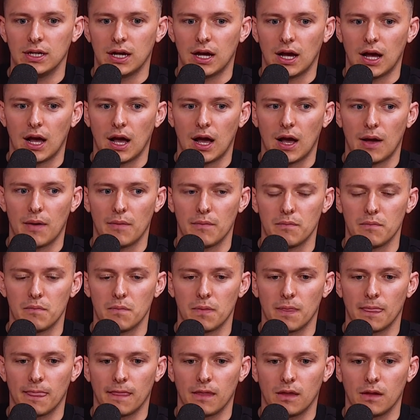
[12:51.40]

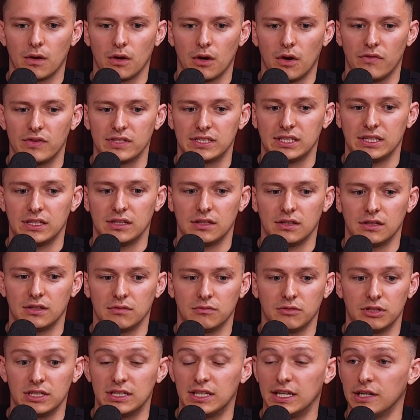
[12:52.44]
obviously
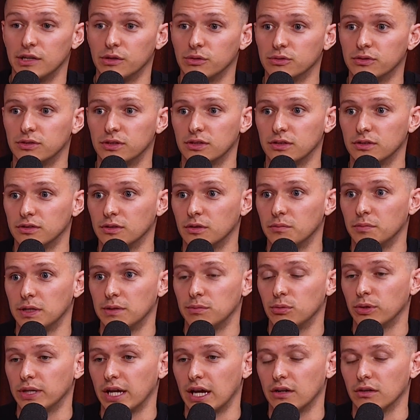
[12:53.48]
the yield that
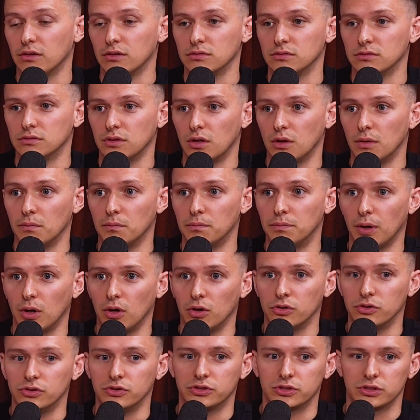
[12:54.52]
people get on
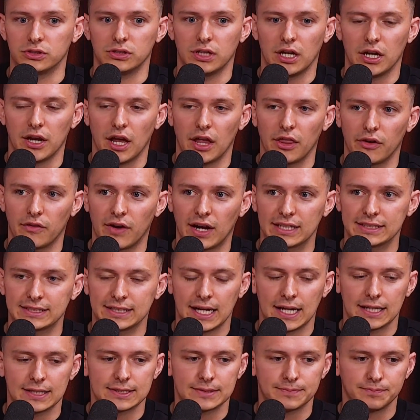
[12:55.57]
bonds and other
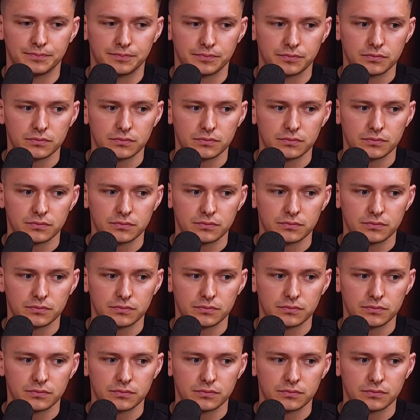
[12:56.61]
assets.